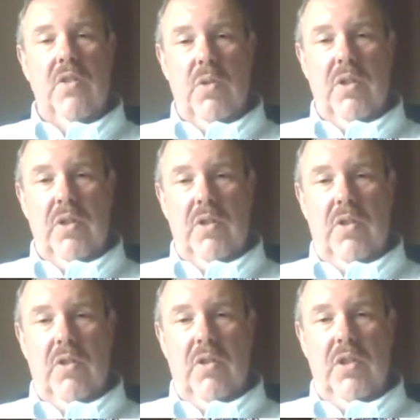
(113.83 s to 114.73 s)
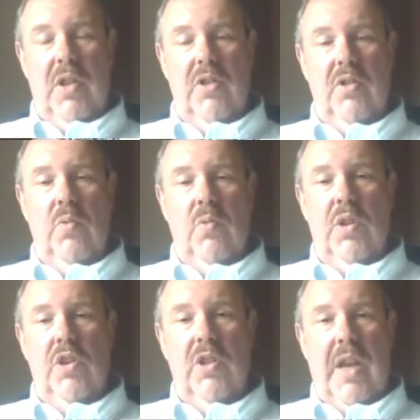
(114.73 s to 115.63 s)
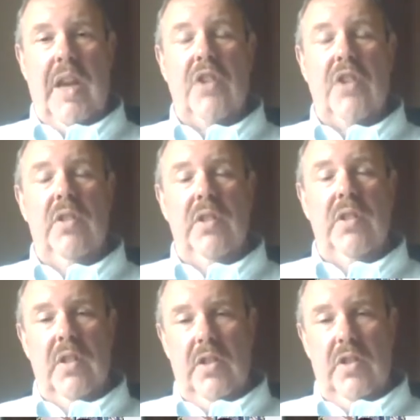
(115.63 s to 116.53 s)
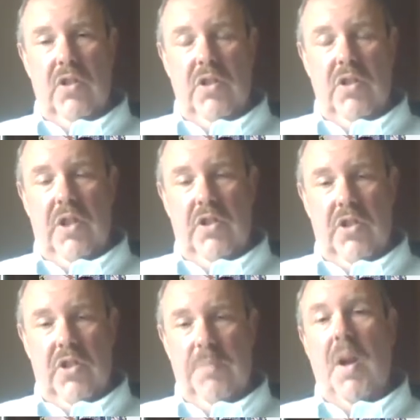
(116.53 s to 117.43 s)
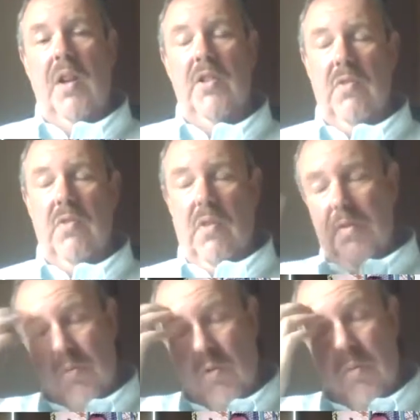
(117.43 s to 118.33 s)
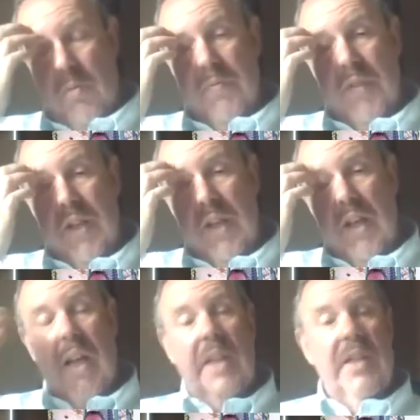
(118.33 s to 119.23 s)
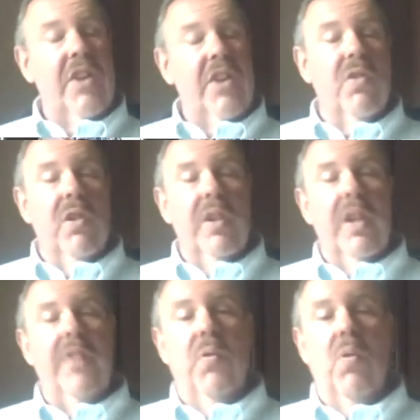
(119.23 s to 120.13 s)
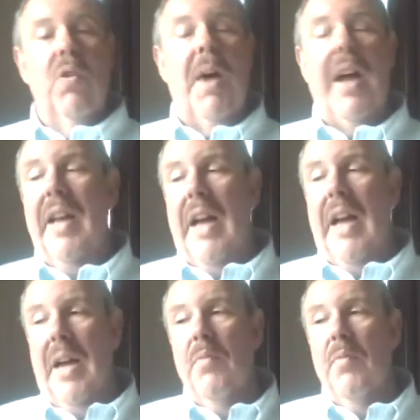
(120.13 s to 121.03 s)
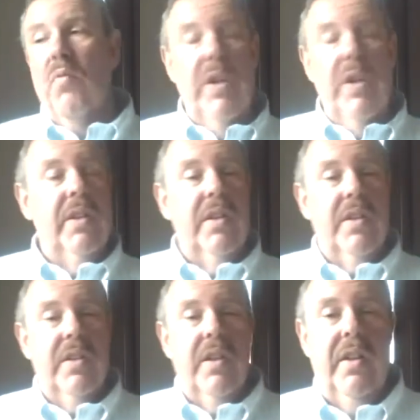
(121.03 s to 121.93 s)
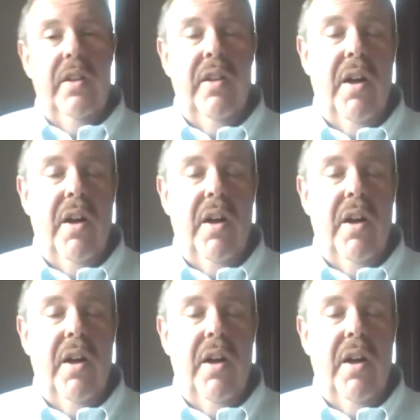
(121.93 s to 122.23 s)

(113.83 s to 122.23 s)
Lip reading: Outsourcing Association, which is actually an association sponsor of the forum. The HRO Today Forum, I am really excited